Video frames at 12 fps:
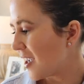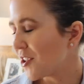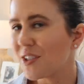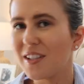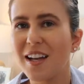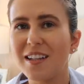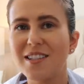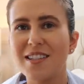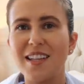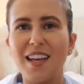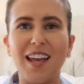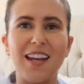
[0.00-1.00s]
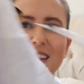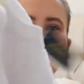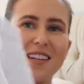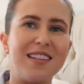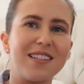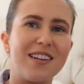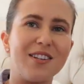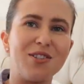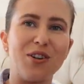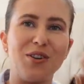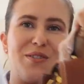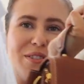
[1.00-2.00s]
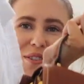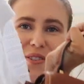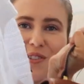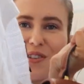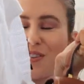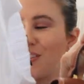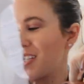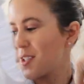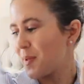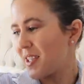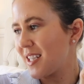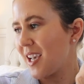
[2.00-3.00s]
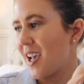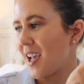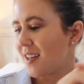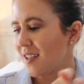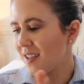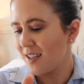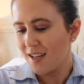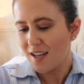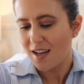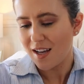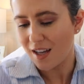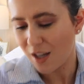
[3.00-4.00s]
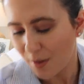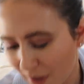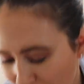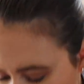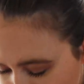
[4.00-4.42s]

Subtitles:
Actually, I just think any of these kind of tones go so nice with tan. I'm